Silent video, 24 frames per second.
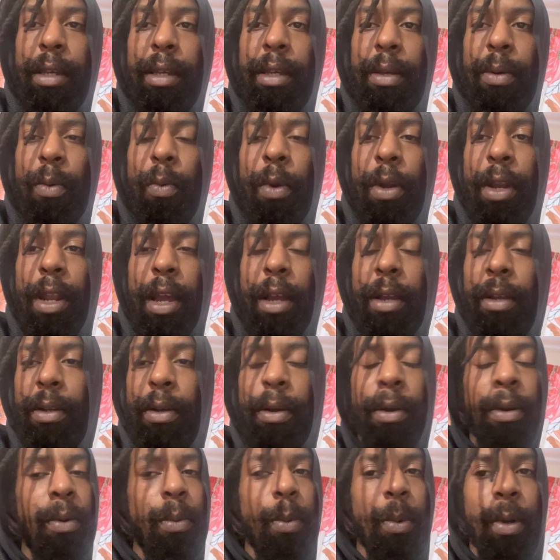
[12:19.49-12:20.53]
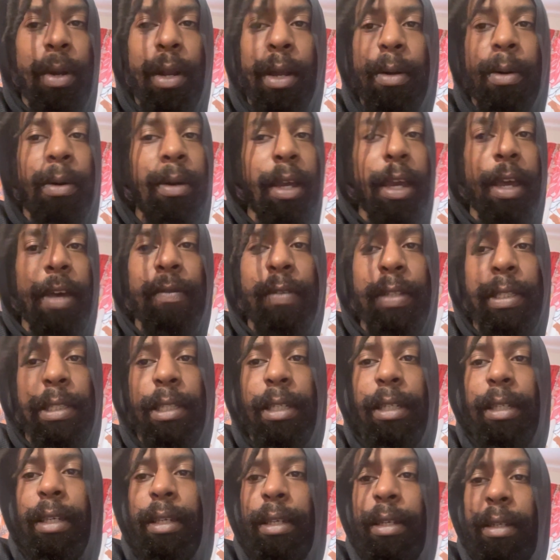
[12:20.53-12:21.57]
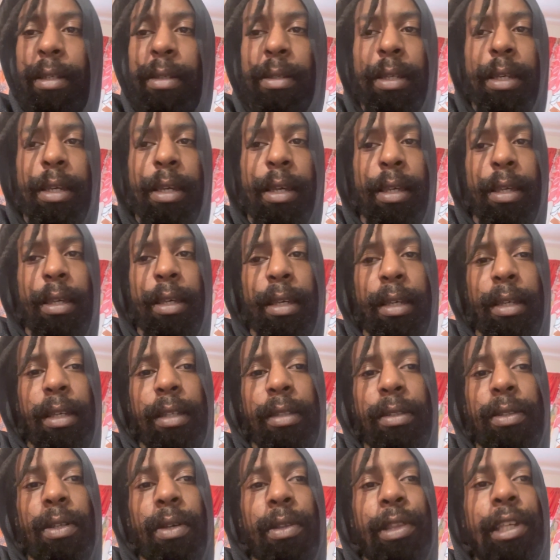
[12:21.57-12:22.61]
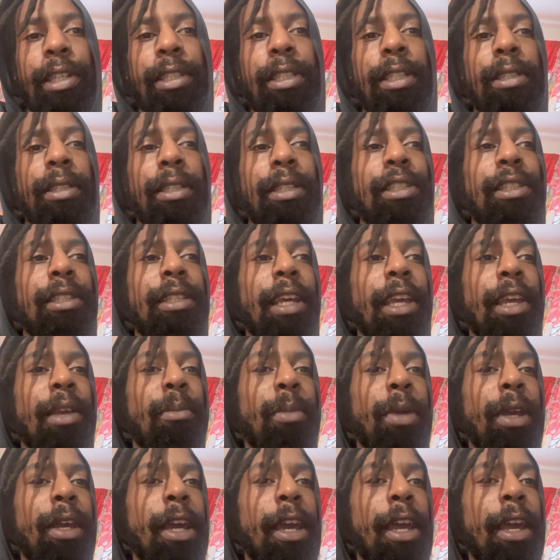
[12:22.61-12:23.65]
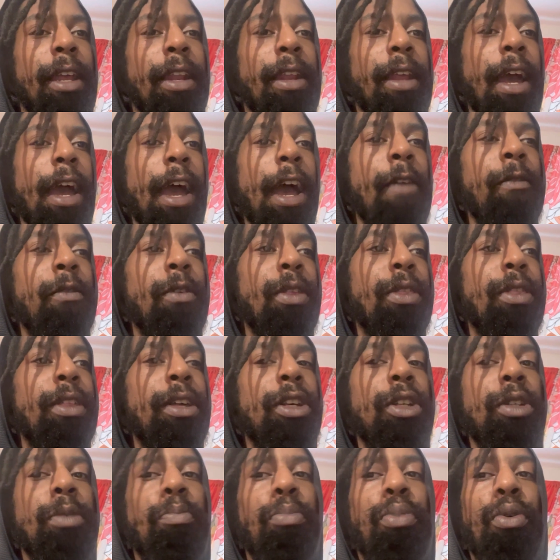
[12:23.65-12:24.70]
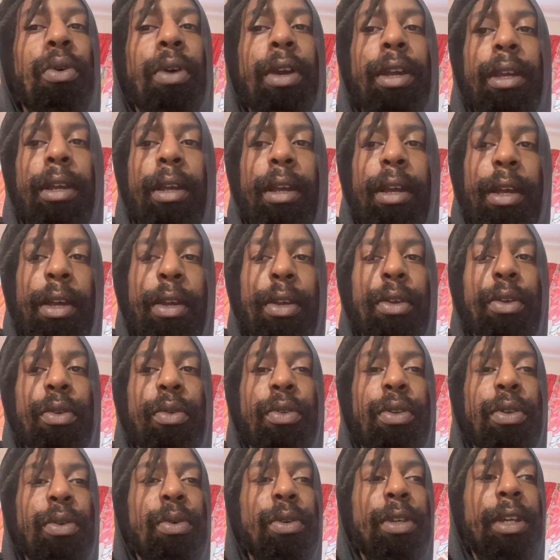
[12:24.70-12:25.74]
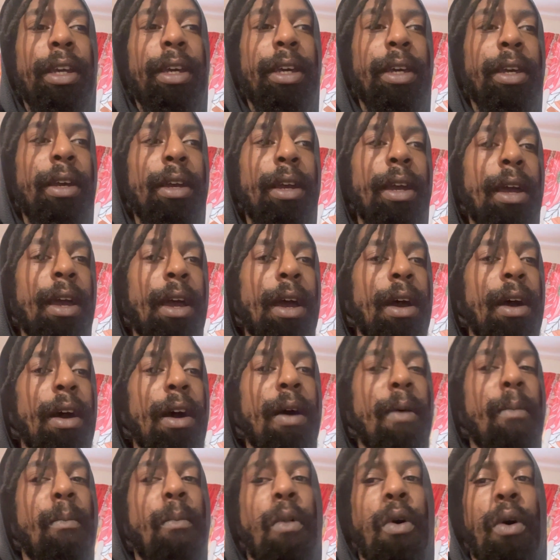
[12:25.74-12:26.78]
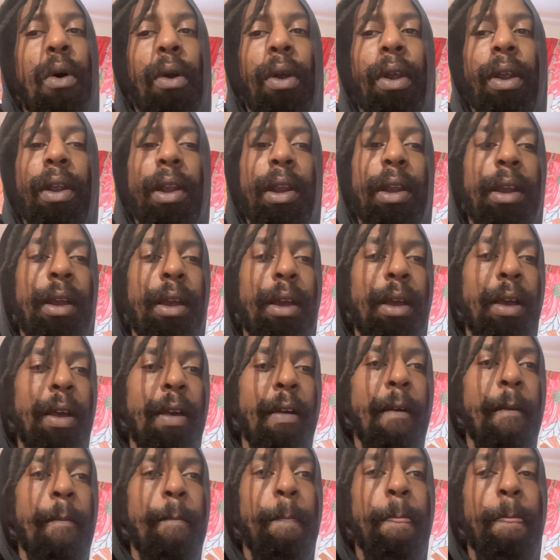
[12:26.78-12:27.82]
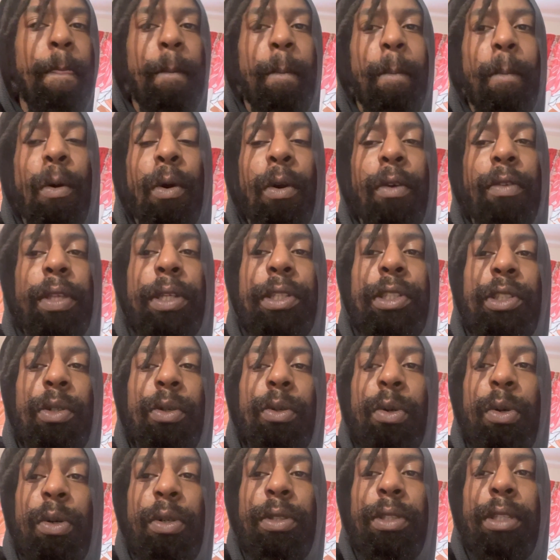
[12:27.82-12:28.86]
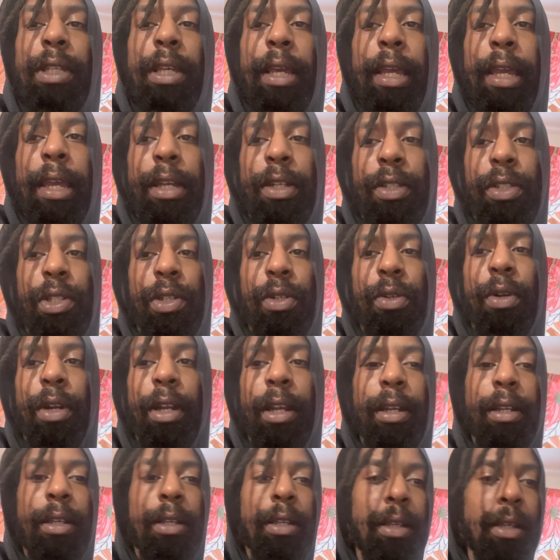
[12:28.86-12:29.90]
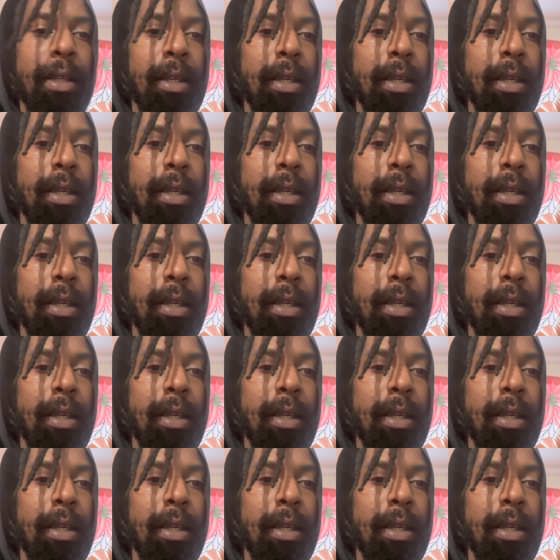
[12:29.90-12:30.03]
We're not going to have this again. And so this is a statement. And after this point, you do get more of these schools integrated.